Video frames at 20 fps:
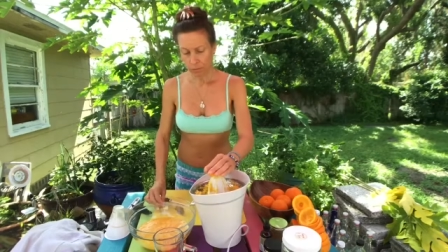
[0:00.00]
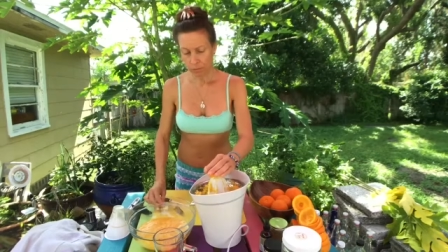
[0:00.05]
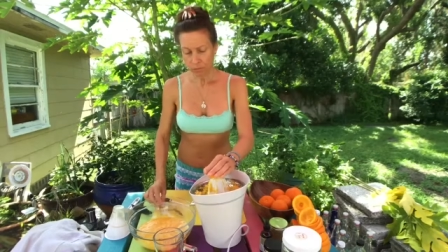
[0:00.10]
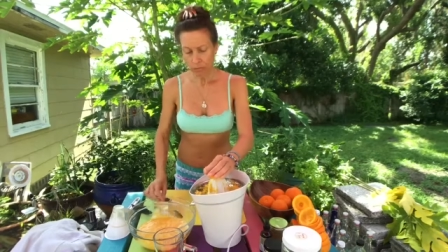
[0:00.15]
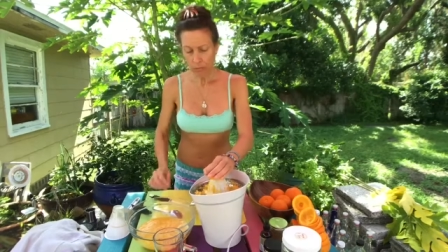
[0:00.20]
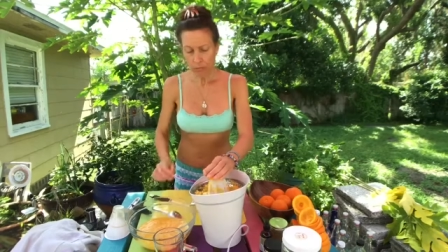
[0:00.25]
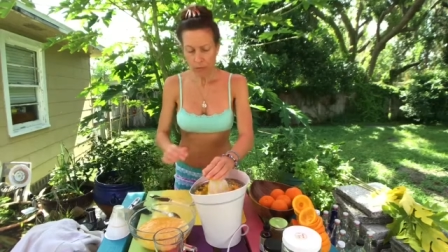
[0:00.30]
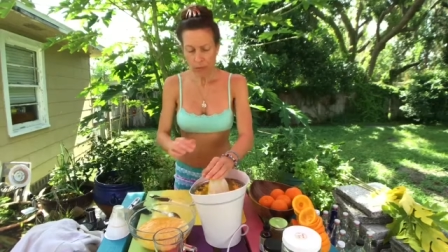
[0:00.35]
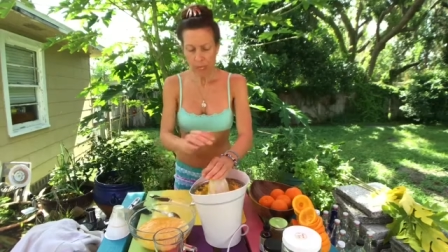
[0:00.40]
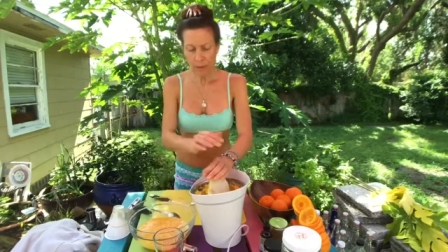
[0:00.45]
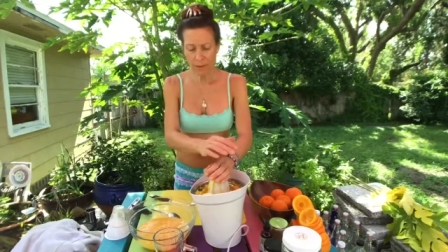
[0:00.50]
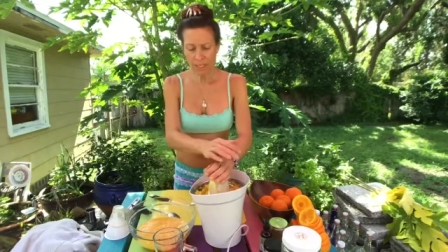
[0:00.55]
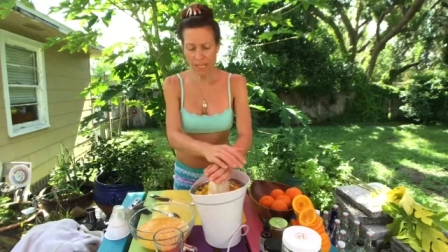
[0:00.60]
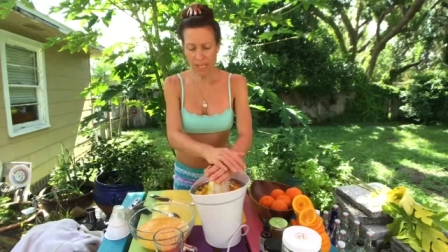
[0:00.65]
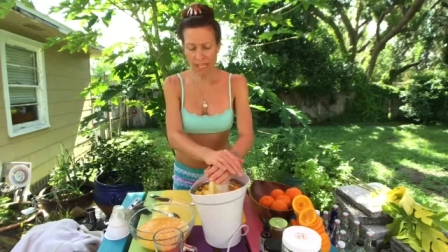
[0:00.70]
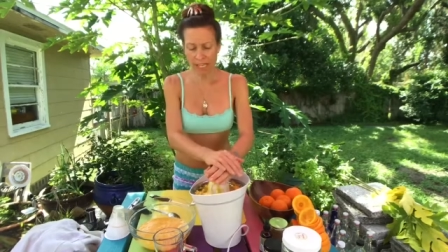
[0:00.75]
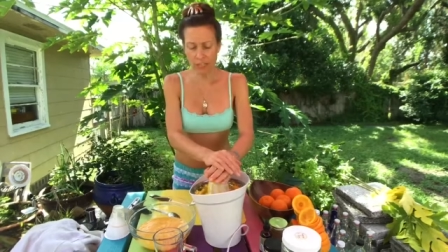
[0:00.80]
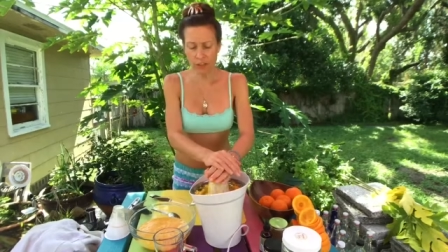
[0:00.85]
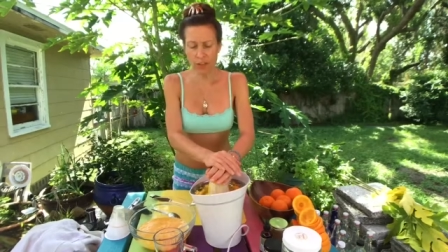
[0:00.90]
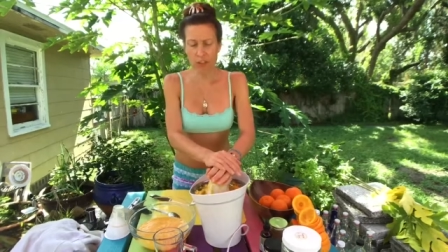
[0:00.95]
I mean,
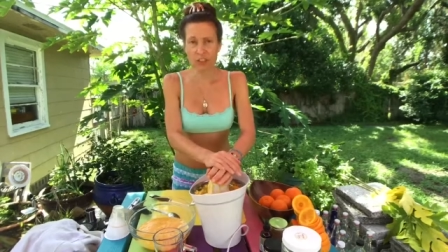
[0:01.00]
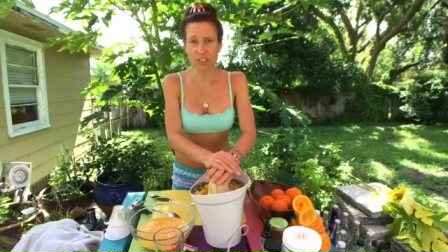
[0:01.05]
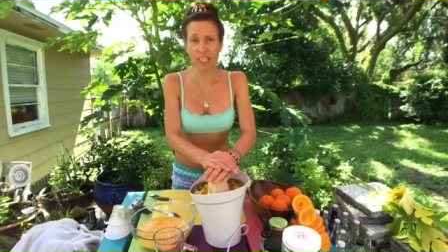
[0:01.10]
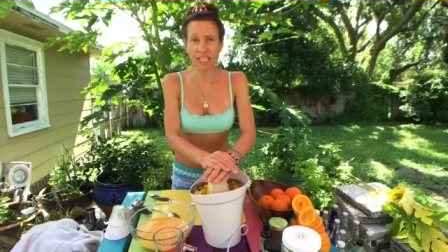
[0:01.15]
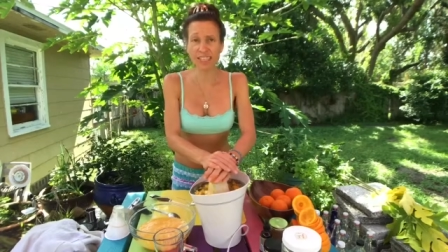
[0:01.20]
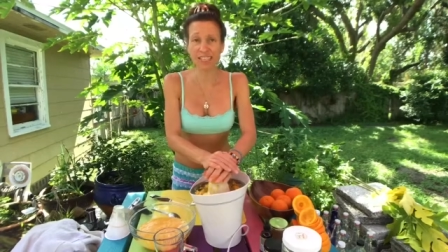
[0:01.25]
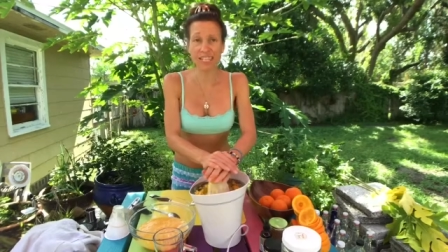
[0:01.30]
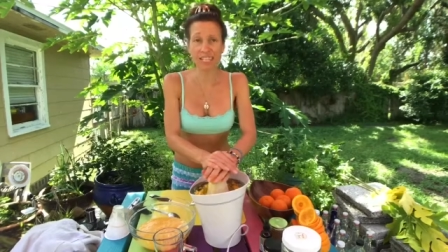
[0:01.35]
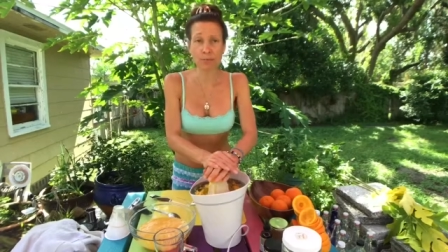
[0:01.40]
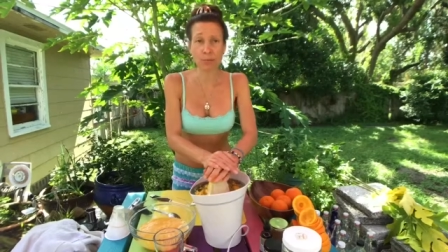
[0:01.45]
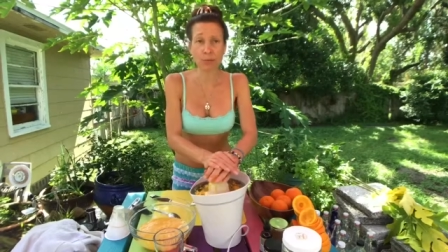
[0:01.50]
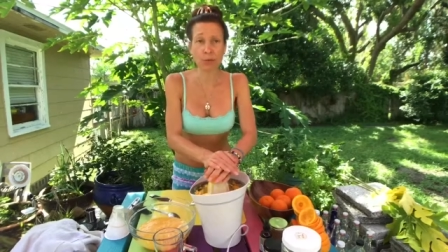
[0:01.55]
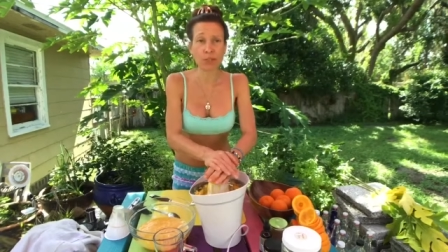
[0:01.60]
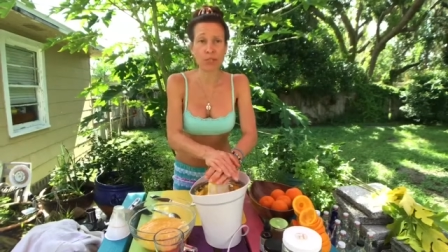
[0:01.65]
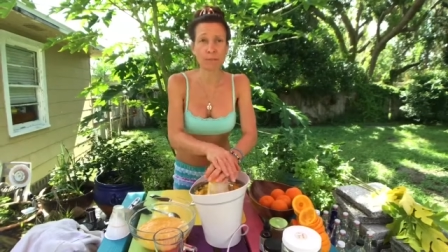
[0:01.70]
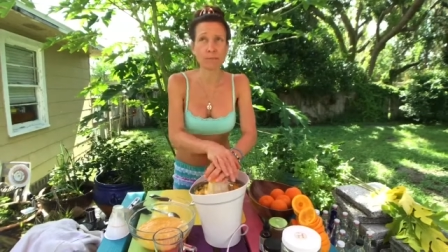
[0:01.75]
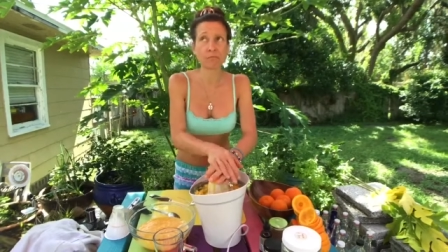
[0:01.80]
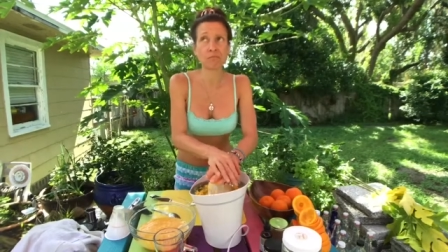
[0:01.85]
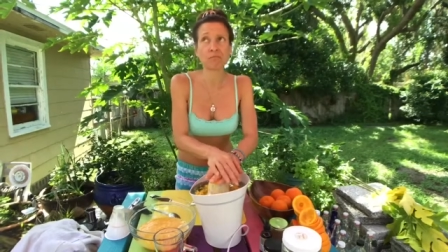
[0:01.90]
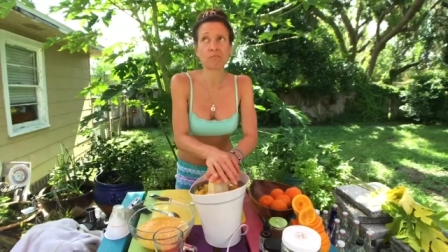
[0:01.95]
I understand they put